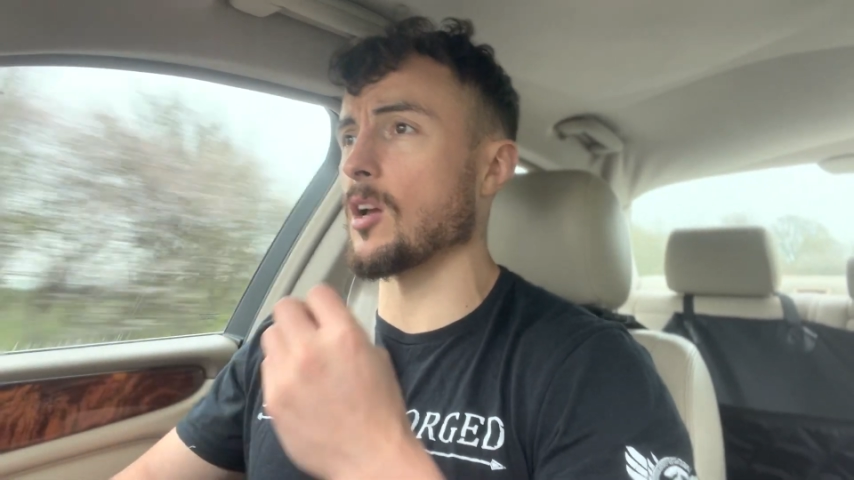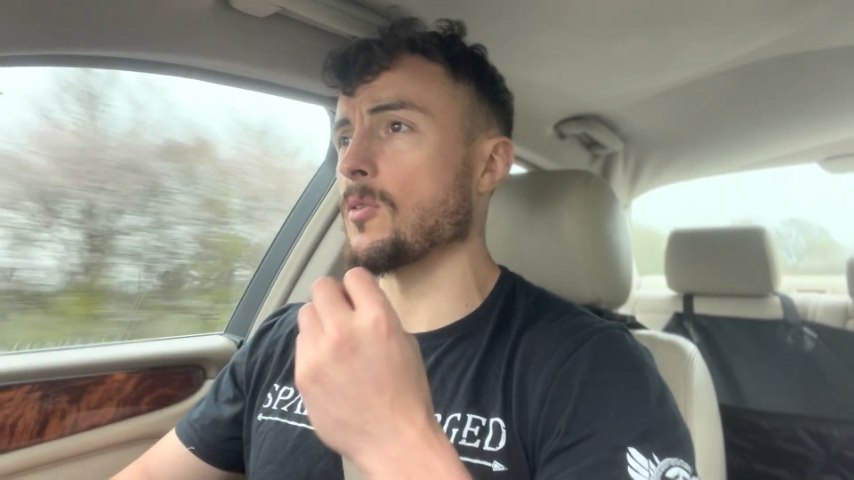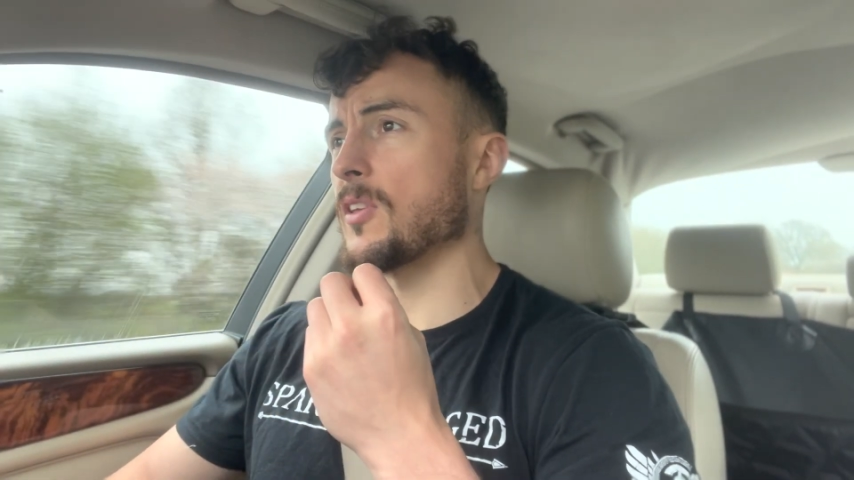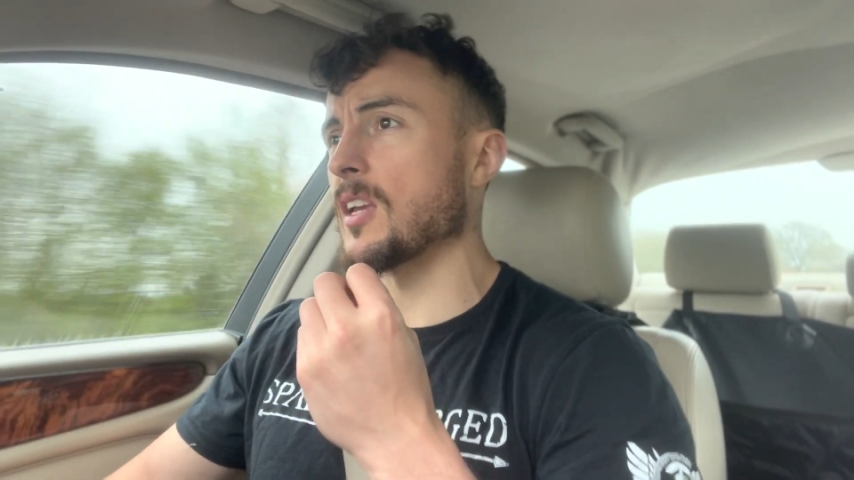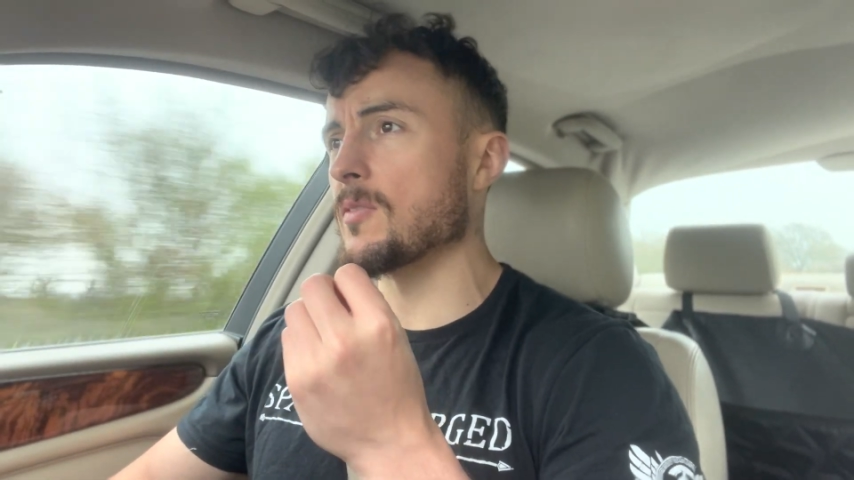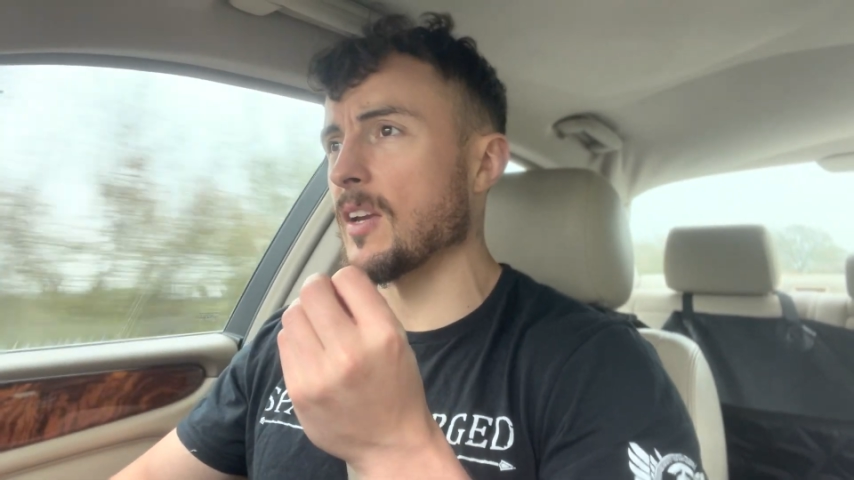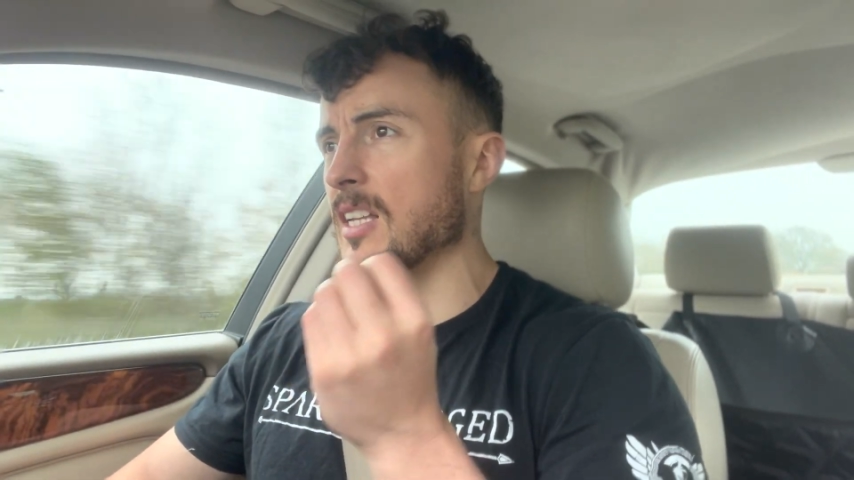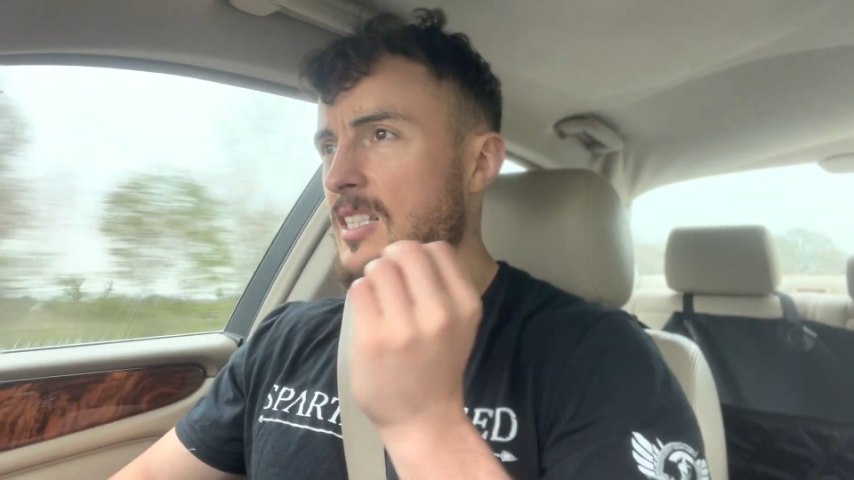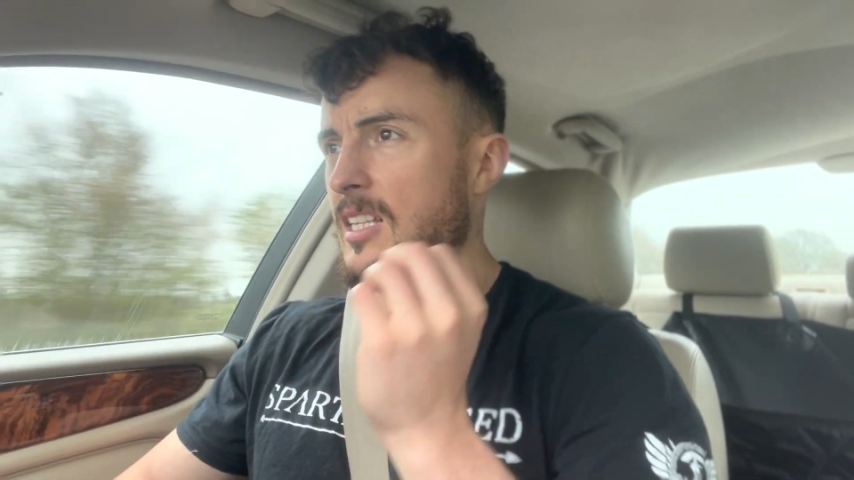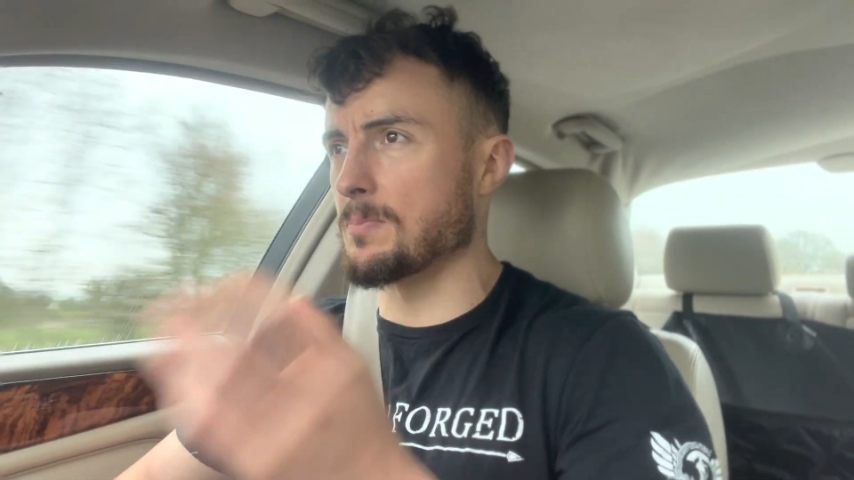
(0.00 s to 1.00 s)
Don't think of it
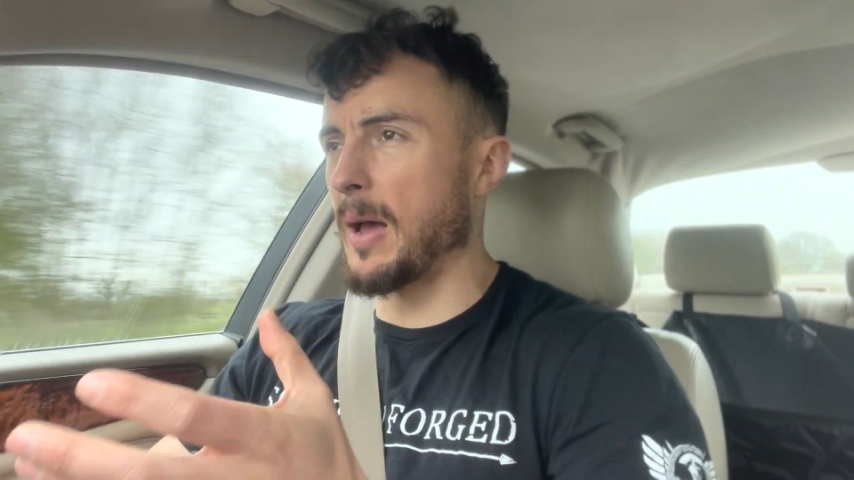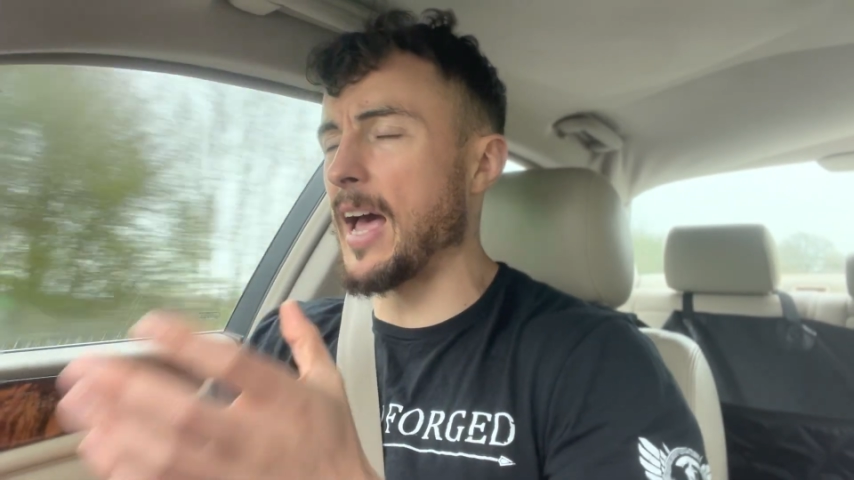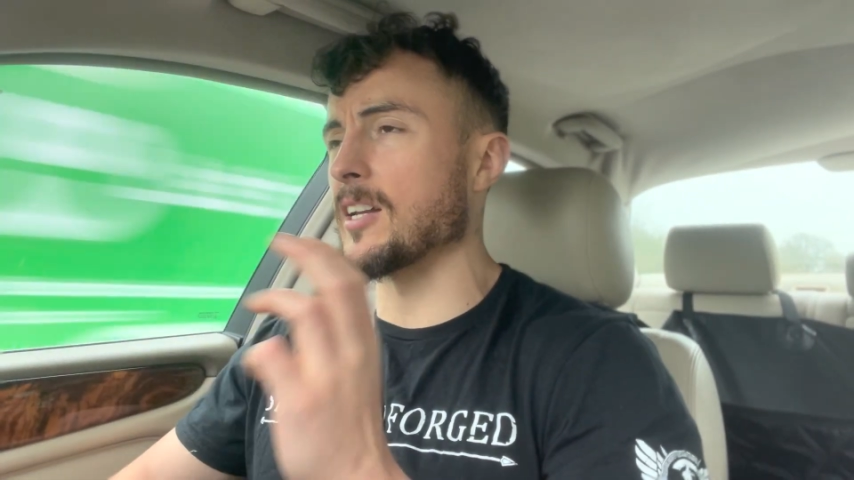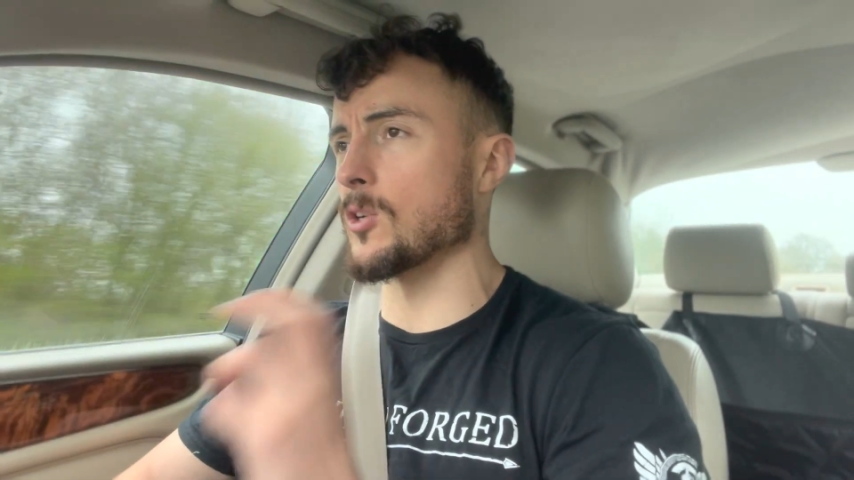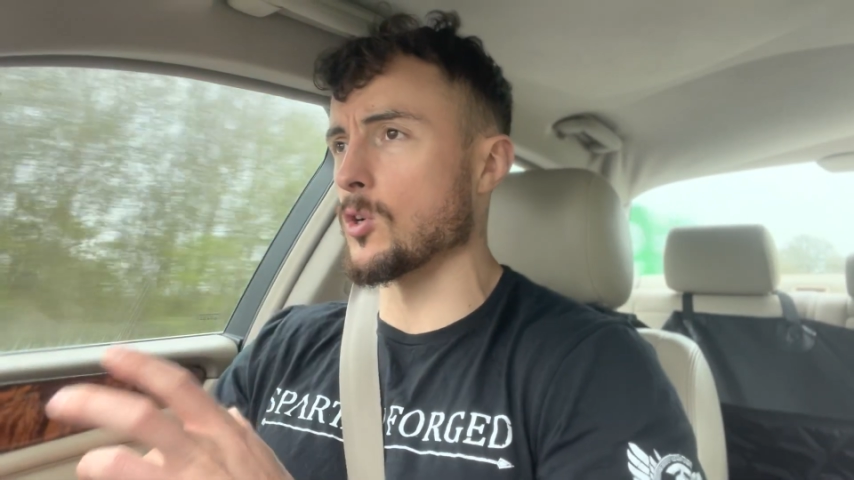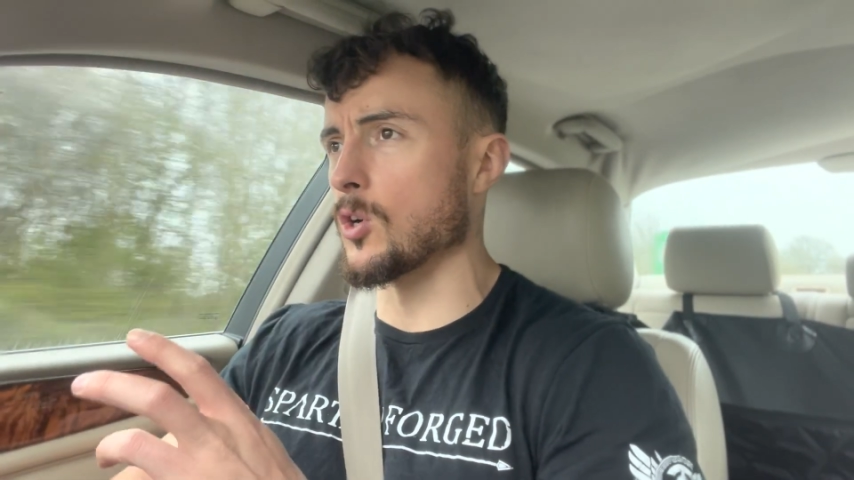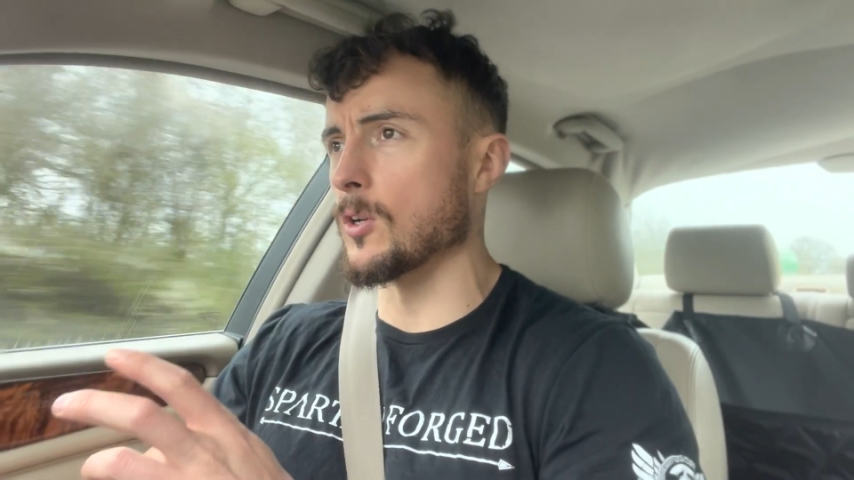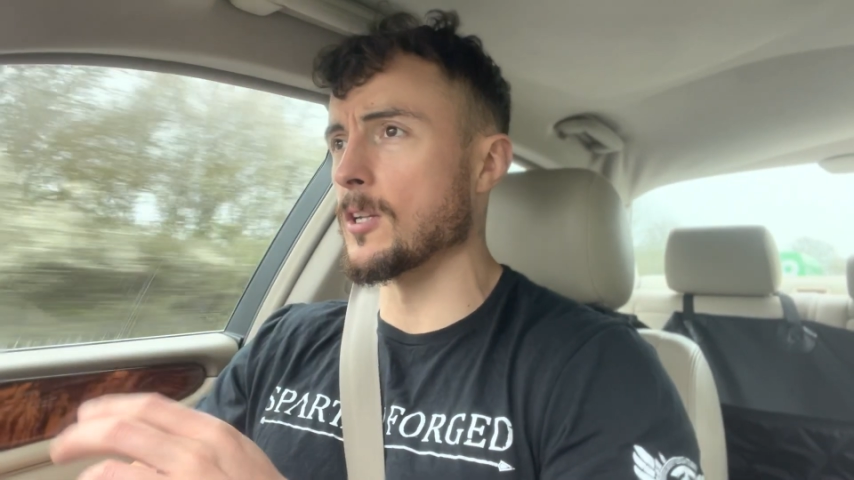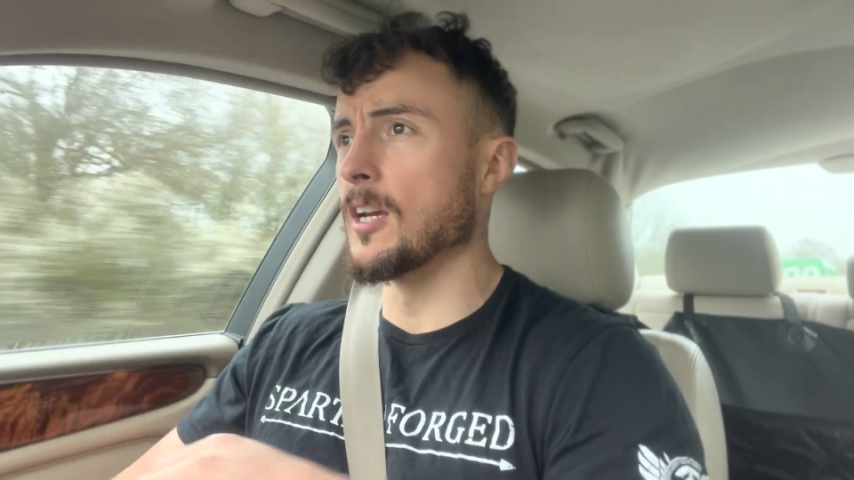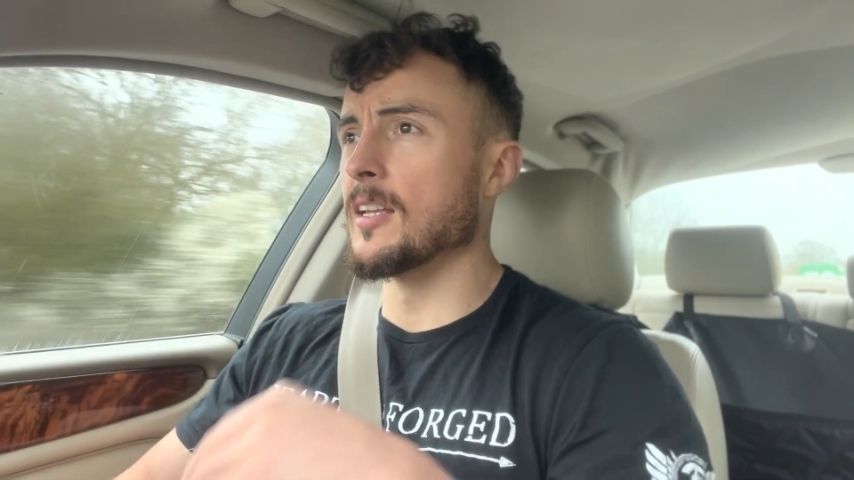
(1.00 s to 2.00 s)
as there's bad and good.